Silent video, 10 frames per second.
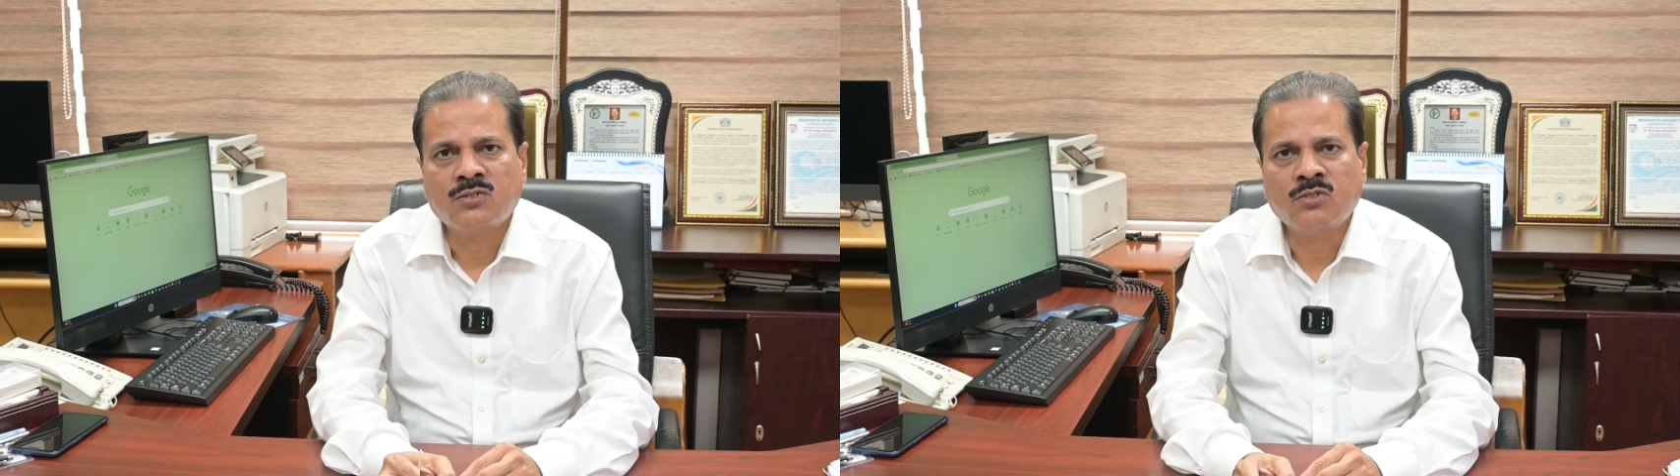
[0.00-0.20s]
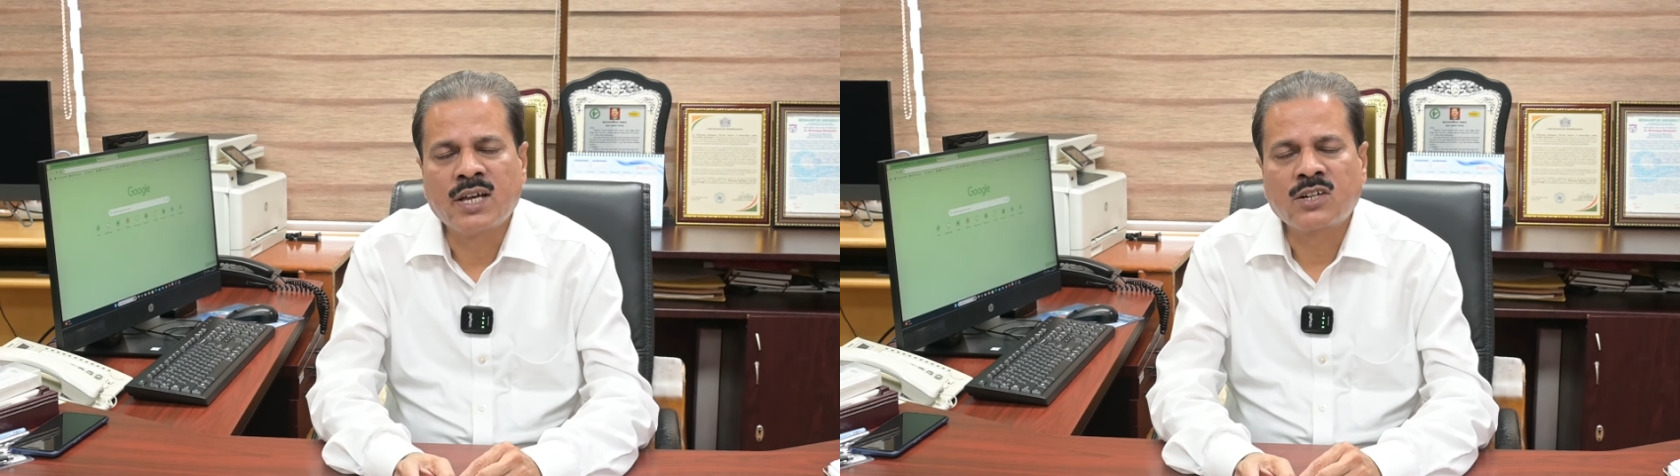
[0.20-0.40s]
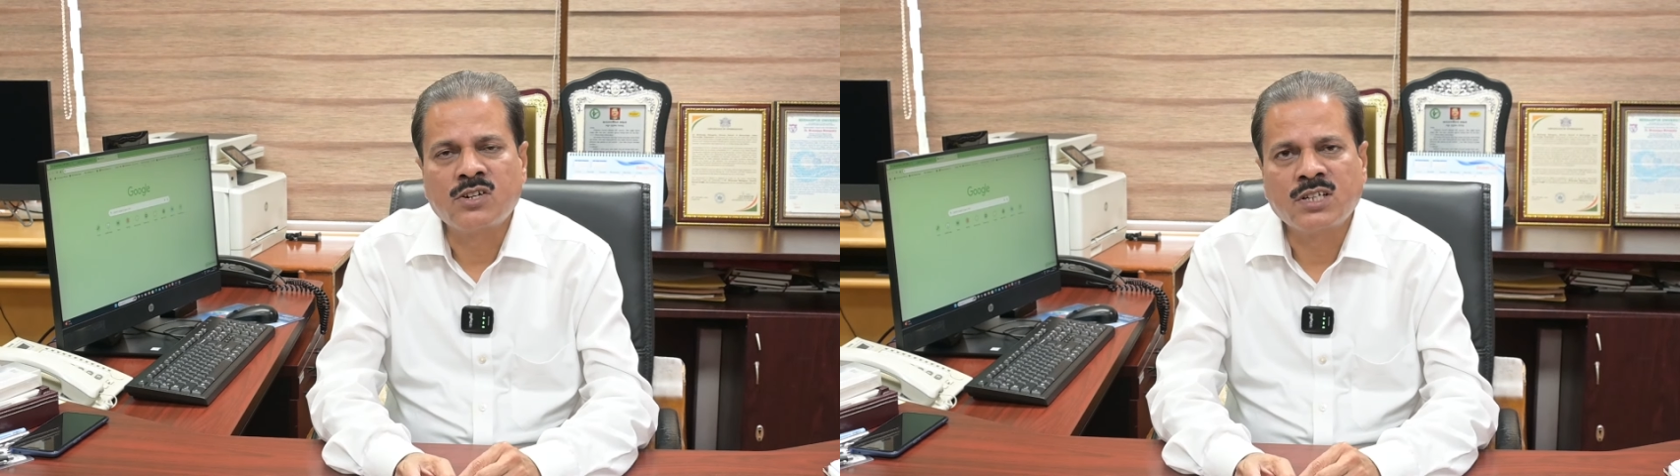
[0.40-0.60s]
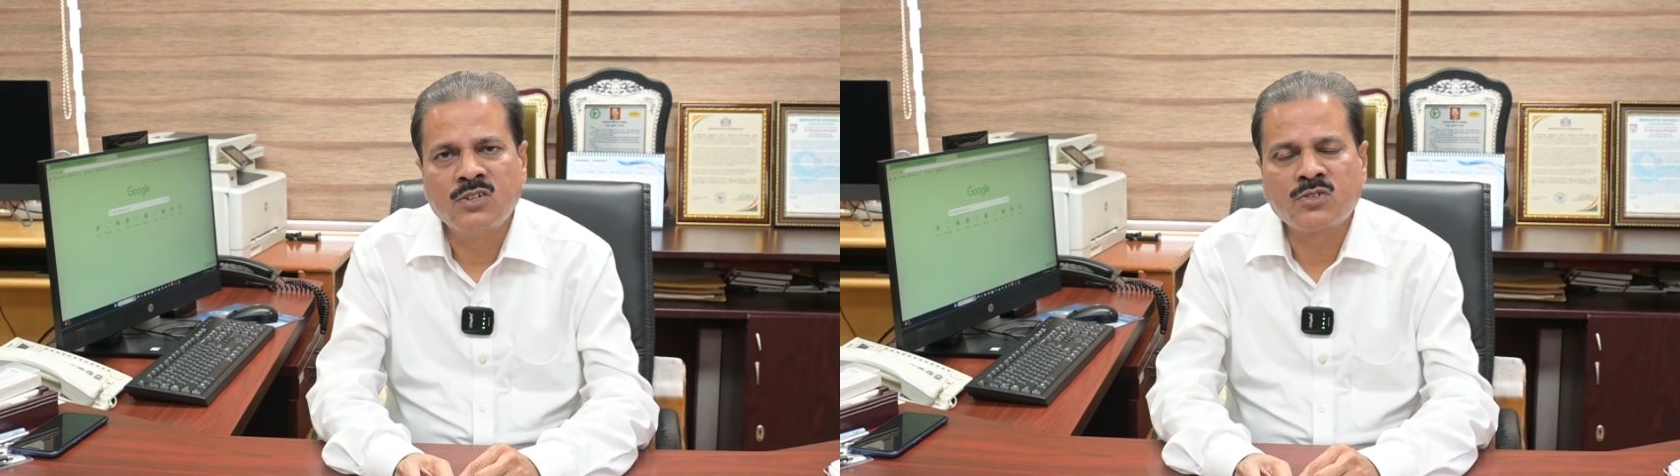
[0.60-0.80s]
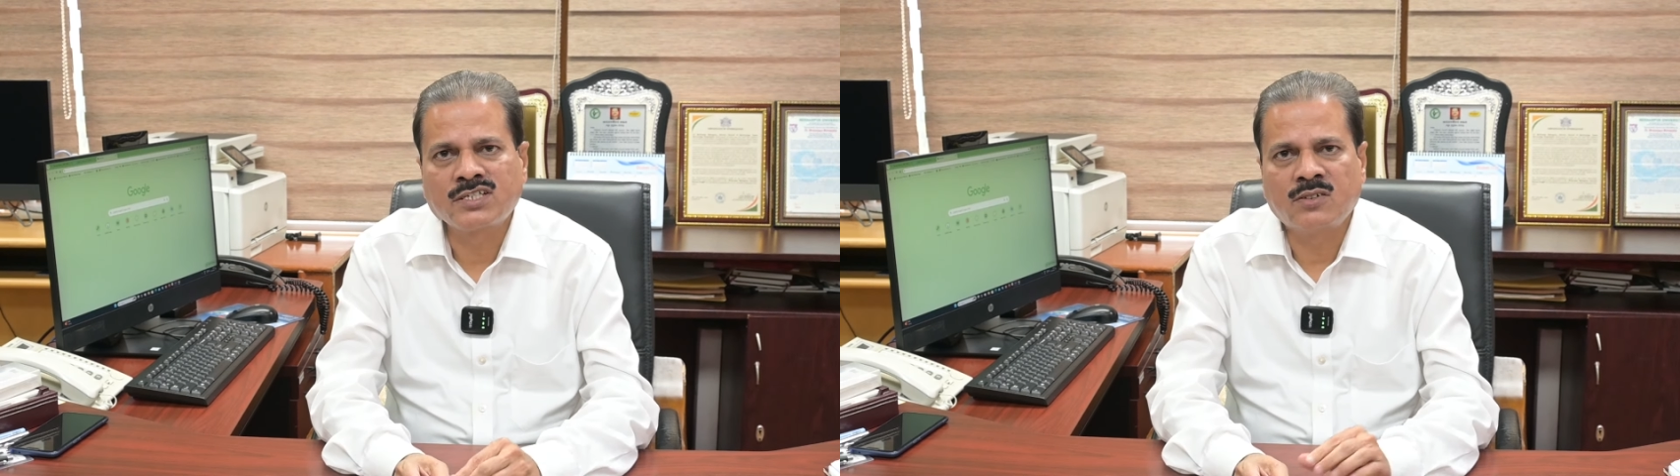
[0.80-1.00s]
We are
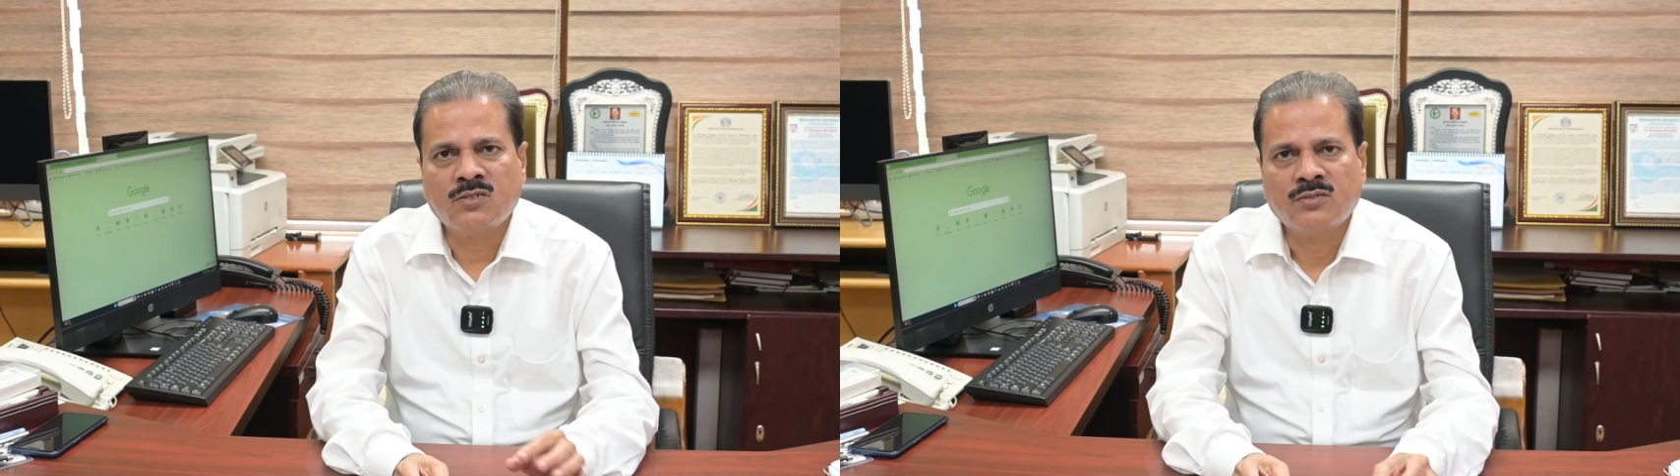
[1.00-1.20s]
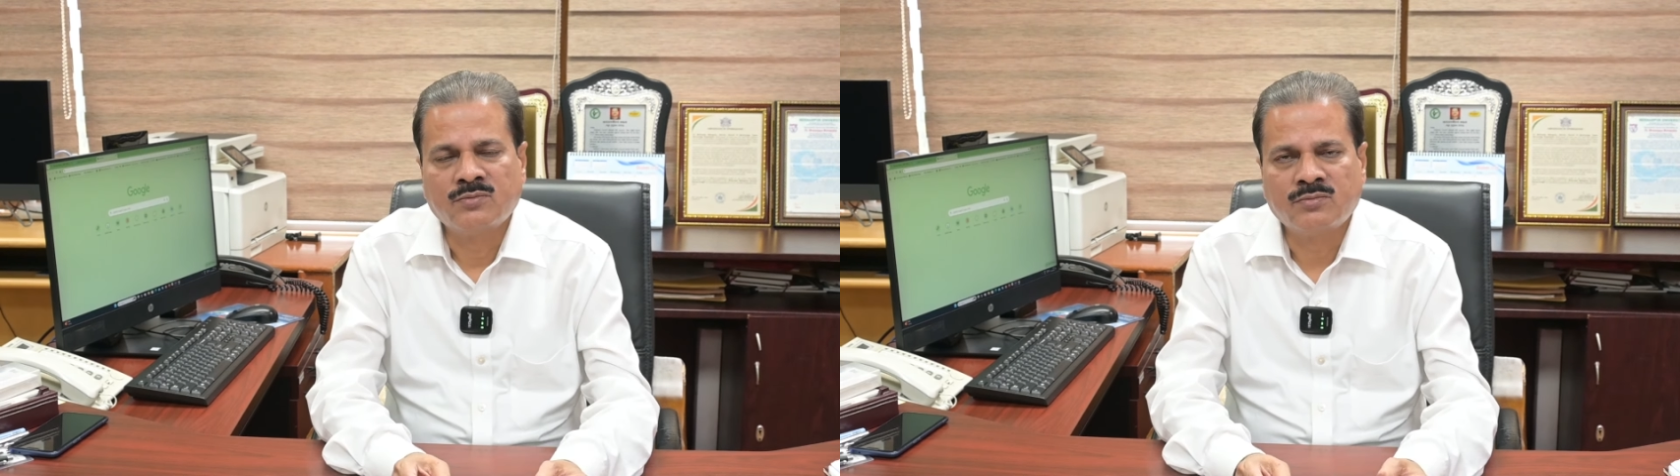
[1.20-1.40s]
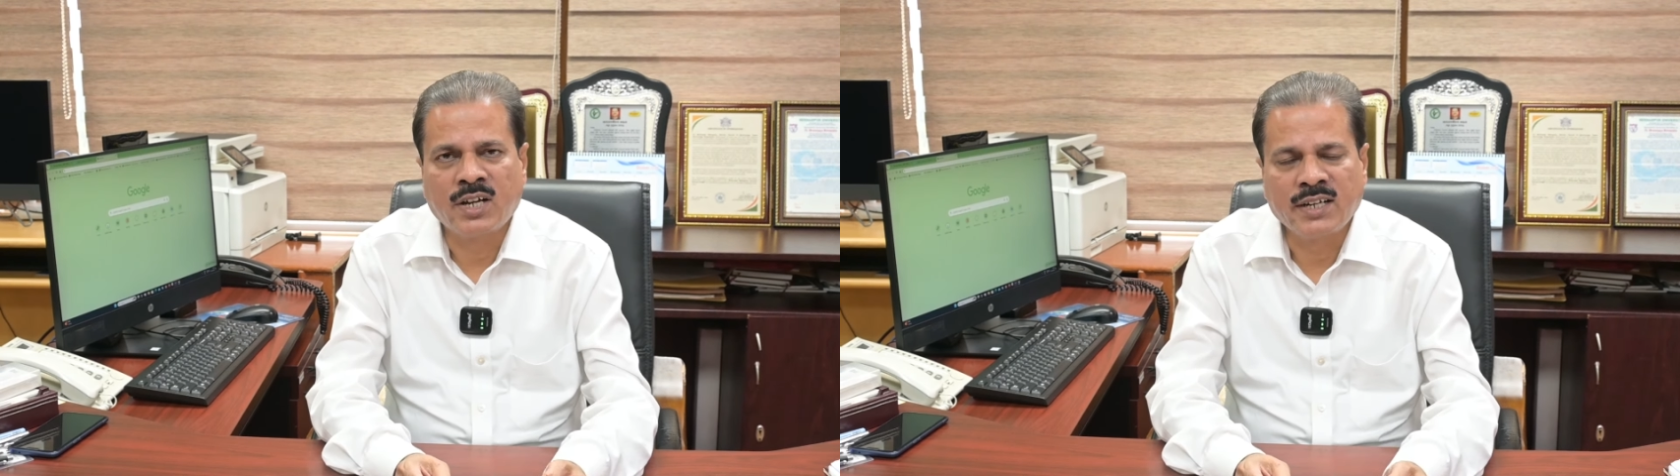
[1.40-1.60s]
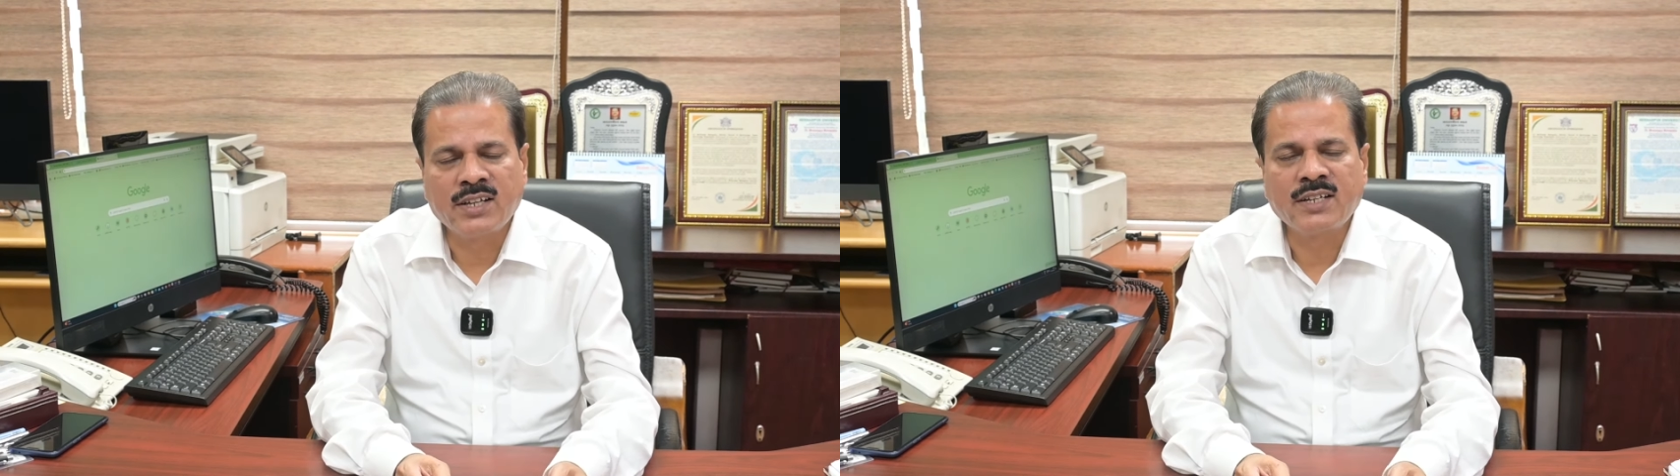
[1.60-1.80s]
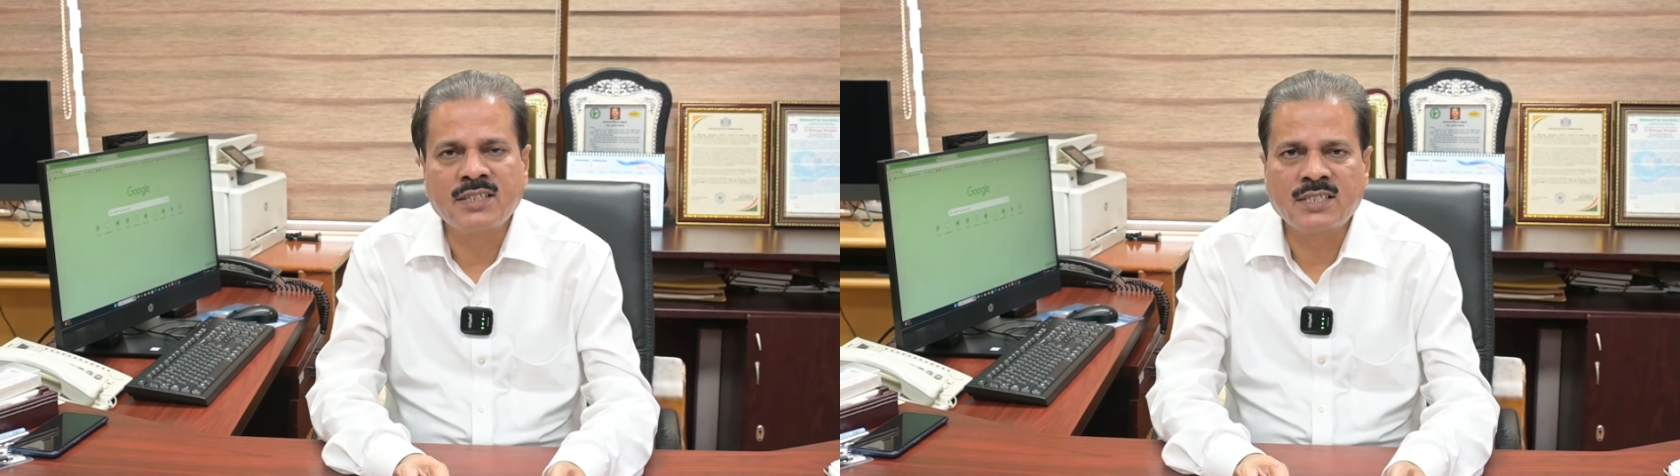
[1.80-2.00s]
continuously
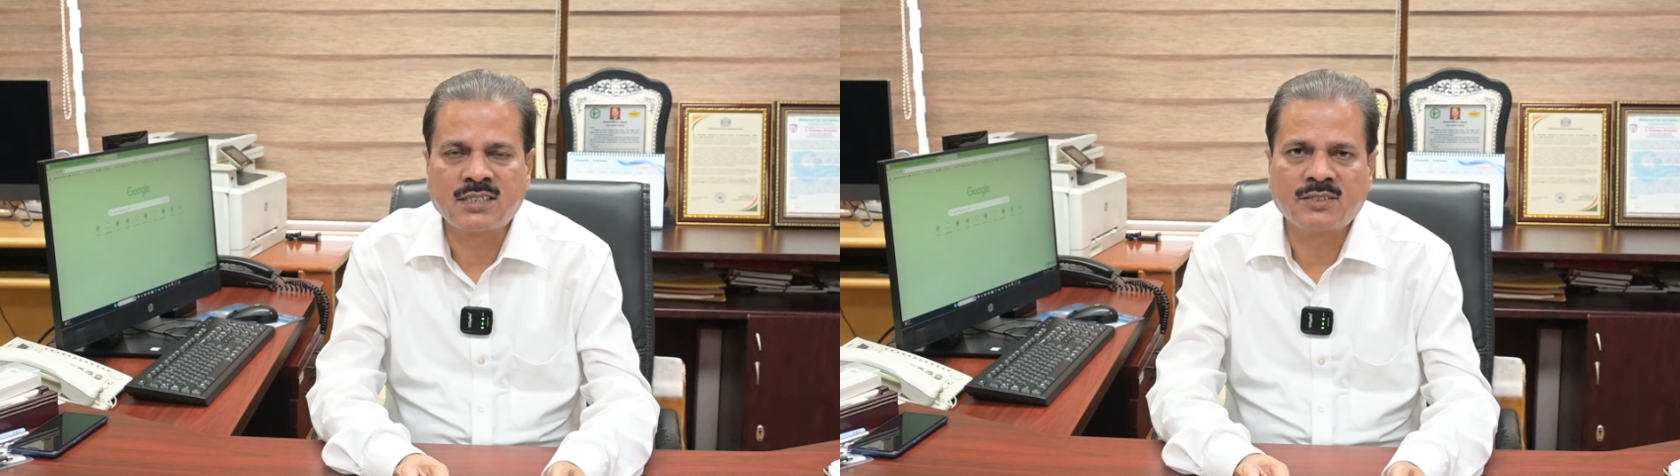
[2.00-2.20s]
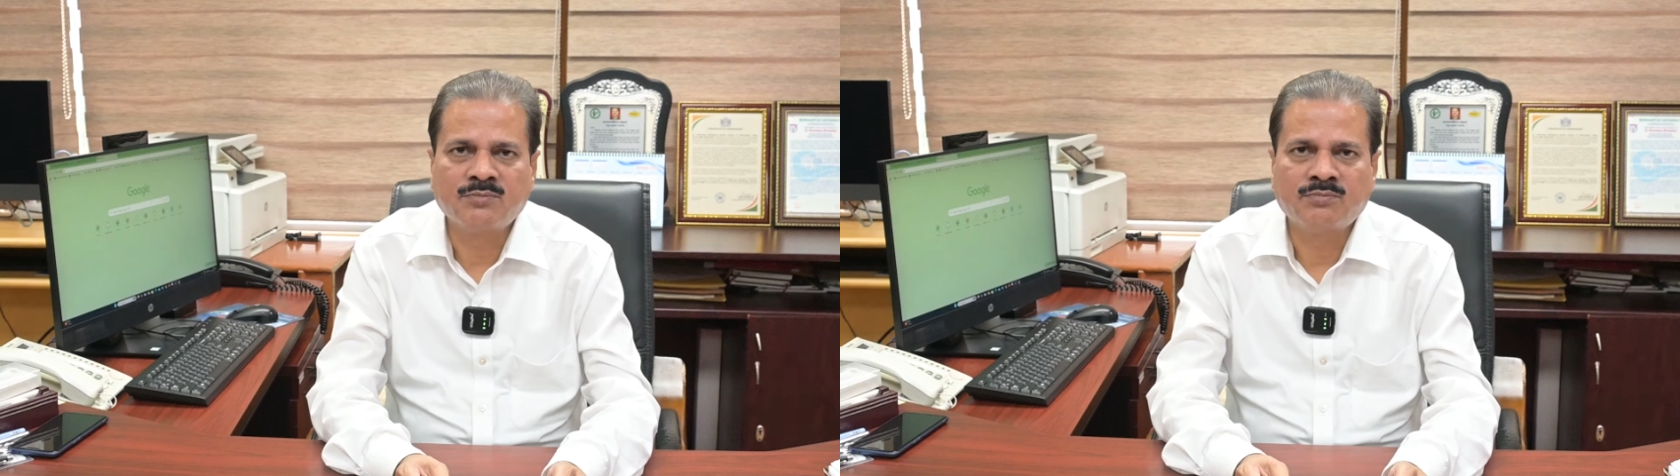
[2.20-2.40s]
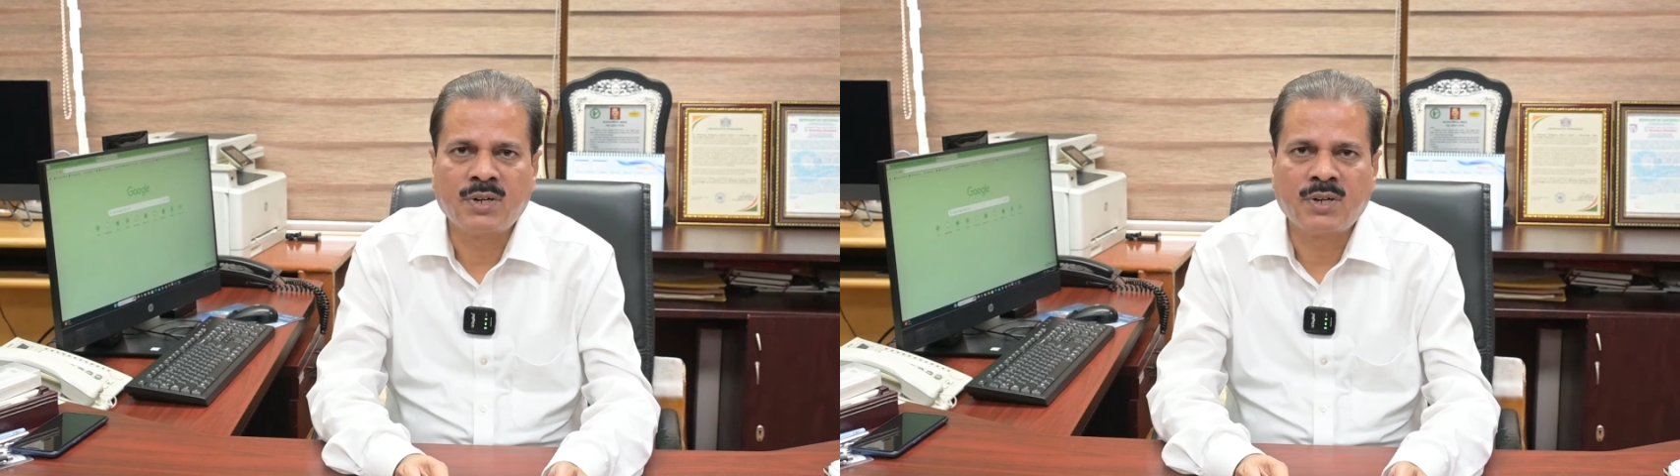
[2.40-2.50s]
monitoring this